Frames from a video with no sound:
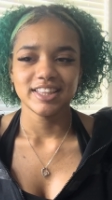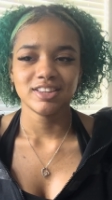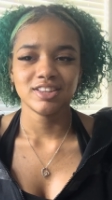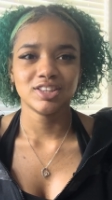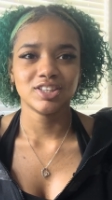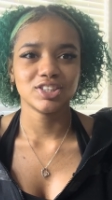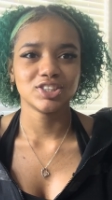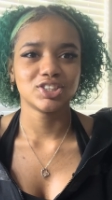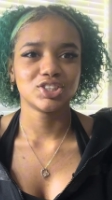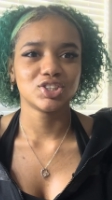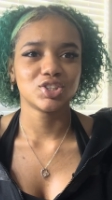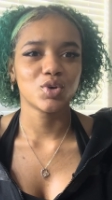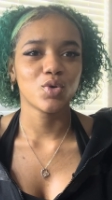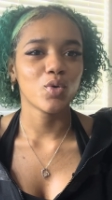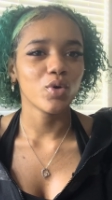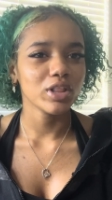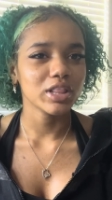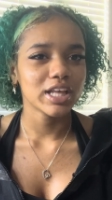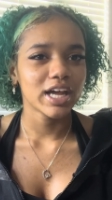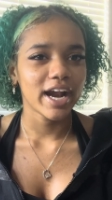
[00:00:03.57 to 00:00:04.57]
the
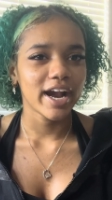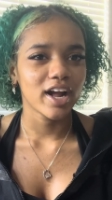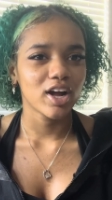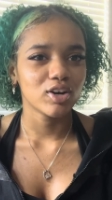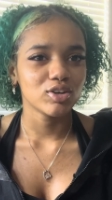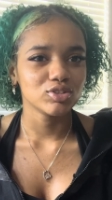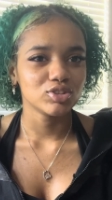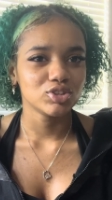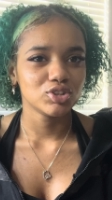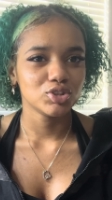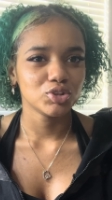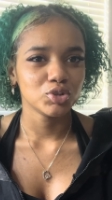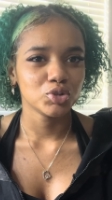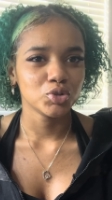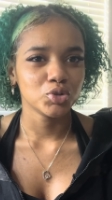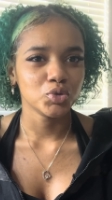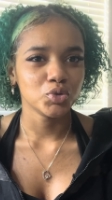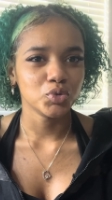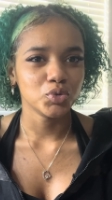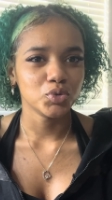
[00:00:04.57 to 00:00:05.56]
school that I go
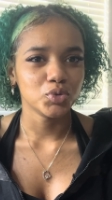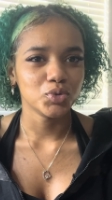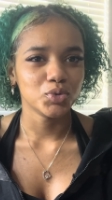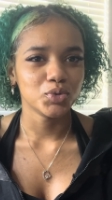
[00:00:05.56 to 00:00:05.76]
to